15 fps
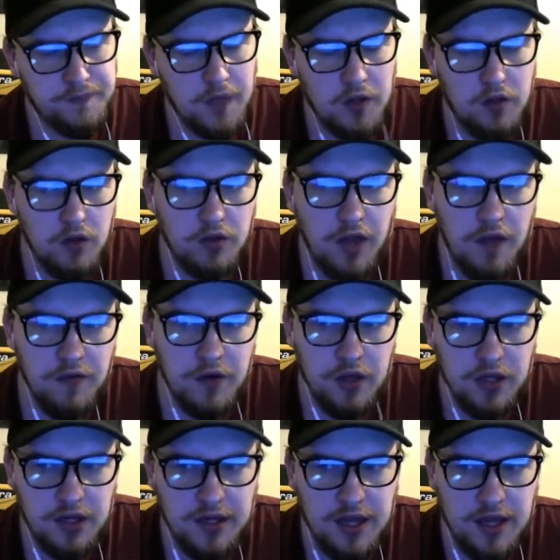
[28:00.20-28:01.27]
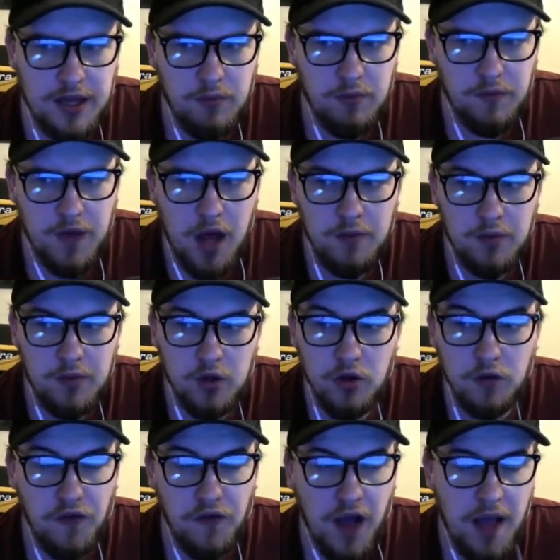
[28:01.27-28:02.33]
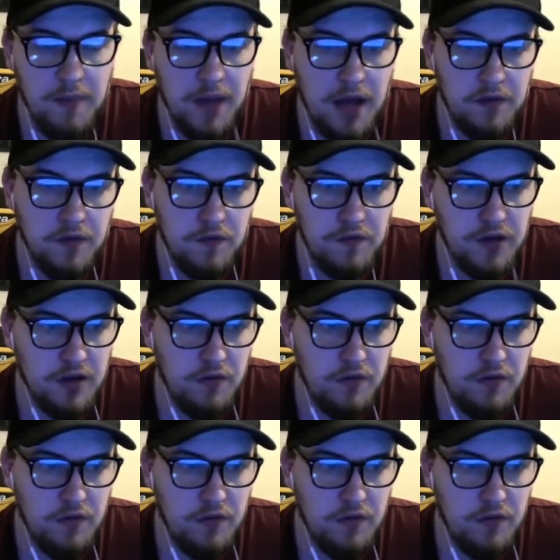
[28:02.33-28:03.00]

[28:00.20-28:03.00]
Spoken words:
they'll definitely dig in without him. Good fight back from Villa,